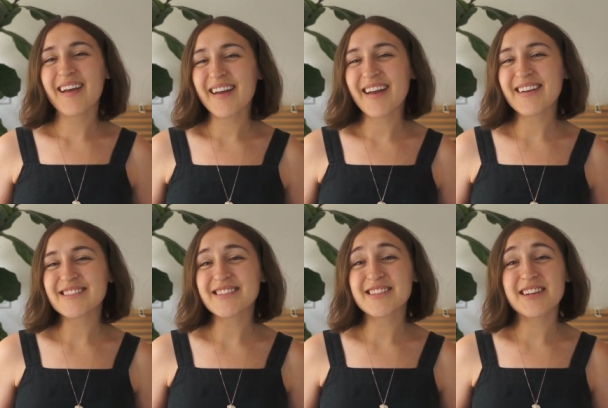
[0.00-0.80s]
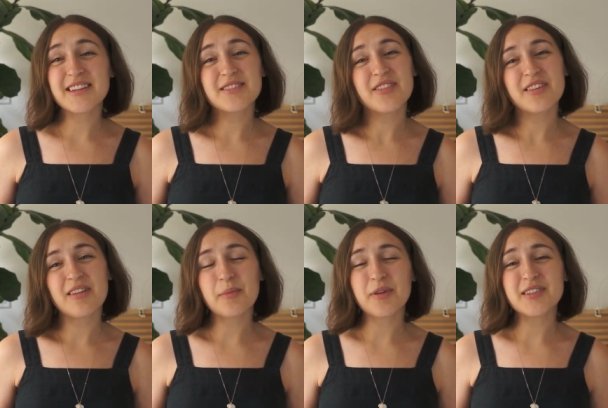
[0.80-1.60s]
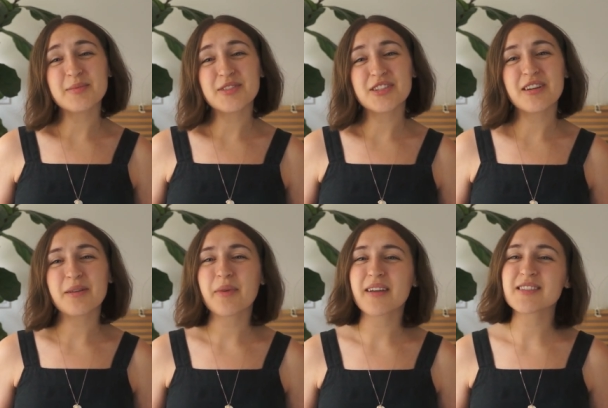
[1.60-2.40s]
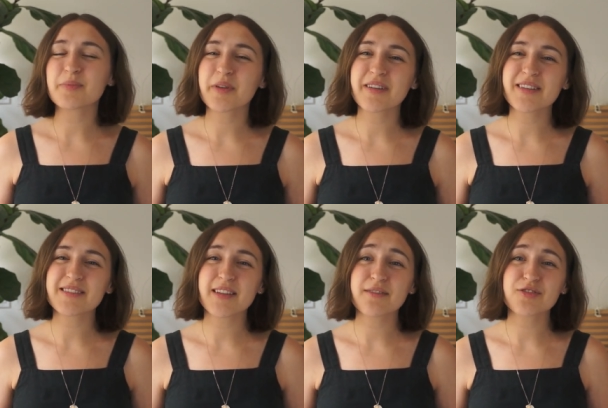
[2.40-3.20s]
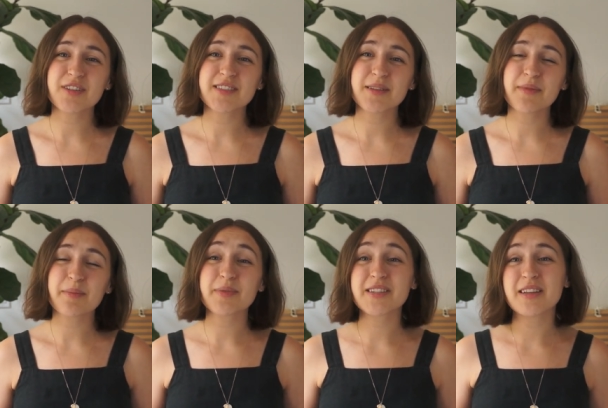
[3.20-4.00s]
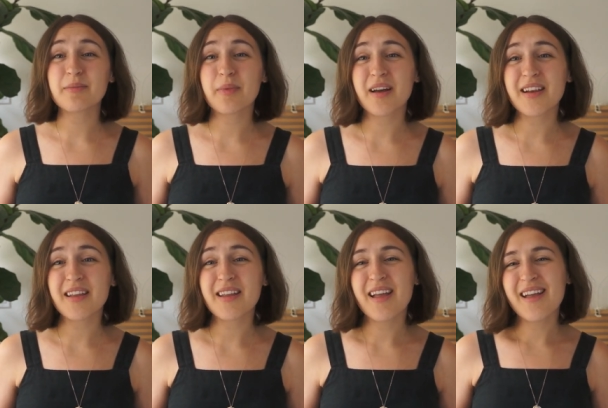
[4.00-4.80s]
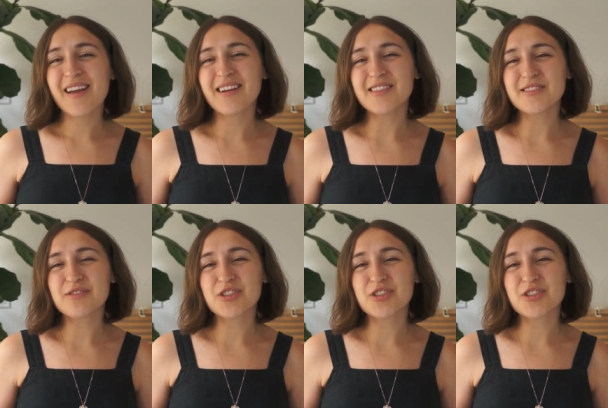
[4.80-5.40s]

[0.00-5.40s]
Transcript: Hi guys, in today's video I'm going to be sharing my experience of dressing my petite body and also